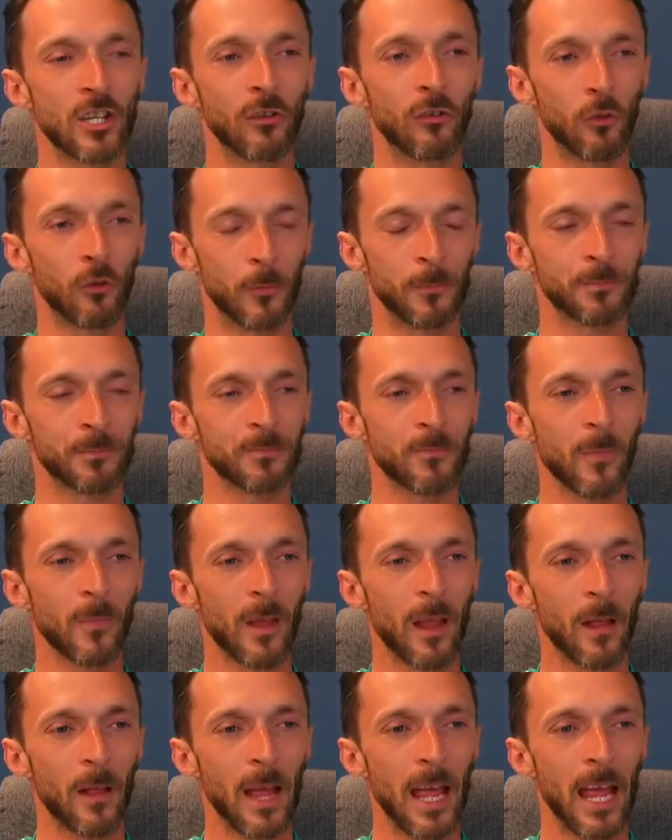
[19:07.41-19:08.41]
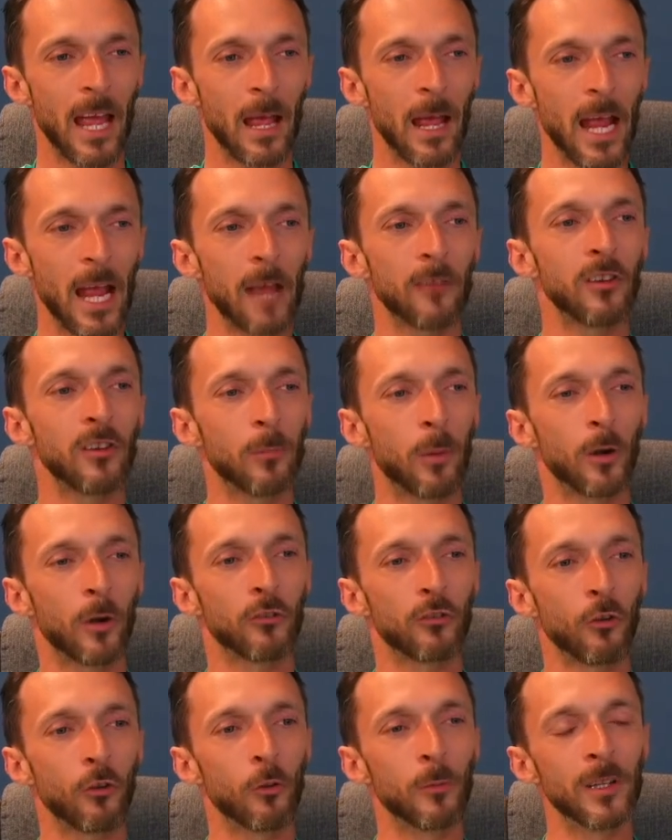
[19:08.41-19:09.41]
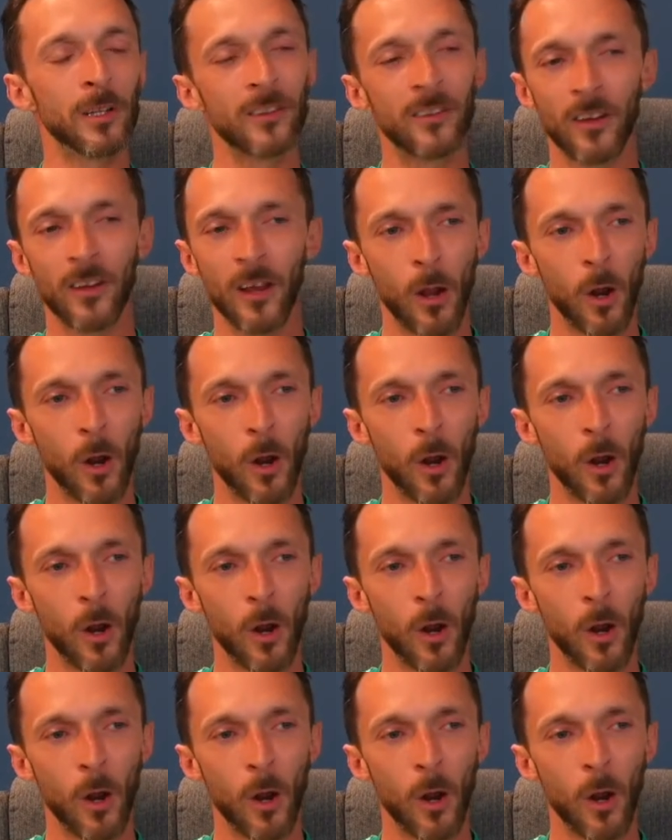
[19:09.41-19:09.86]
So FC BarcaLomond